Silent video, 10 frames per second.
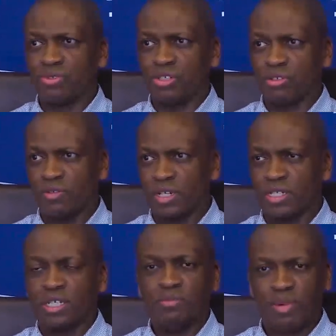the judges.
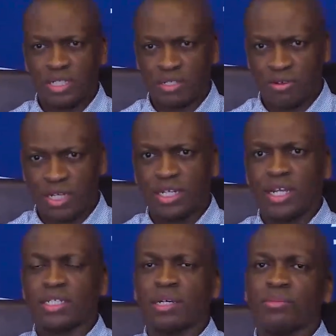In particular, as an
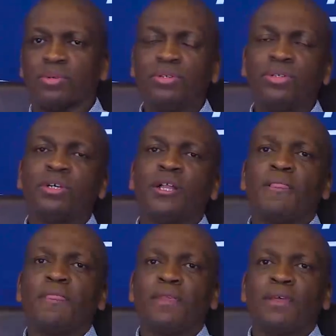example,
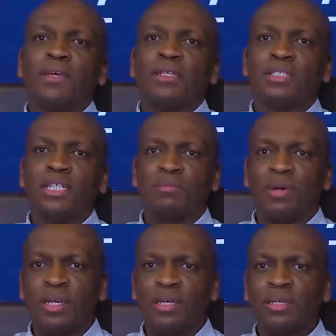Standard
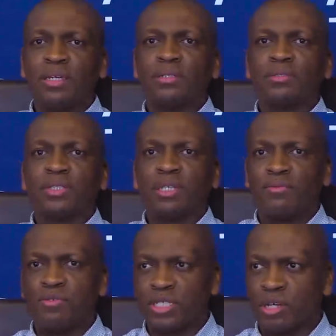Bank some
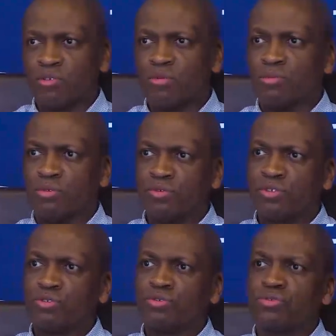few years ago moved
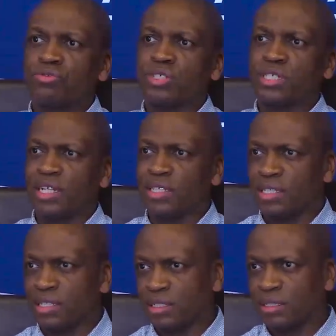to
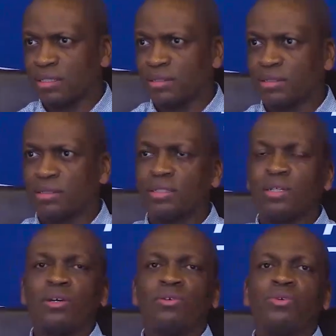Sandton.
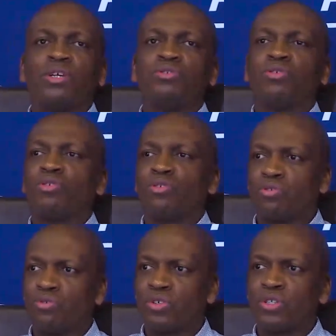We had to
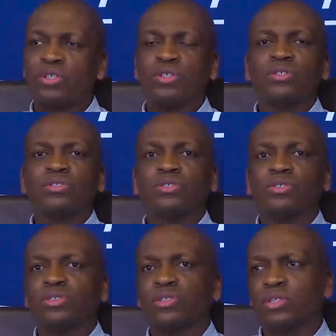conclude
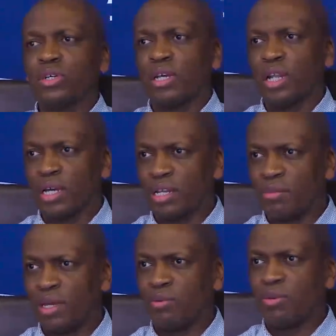an agreement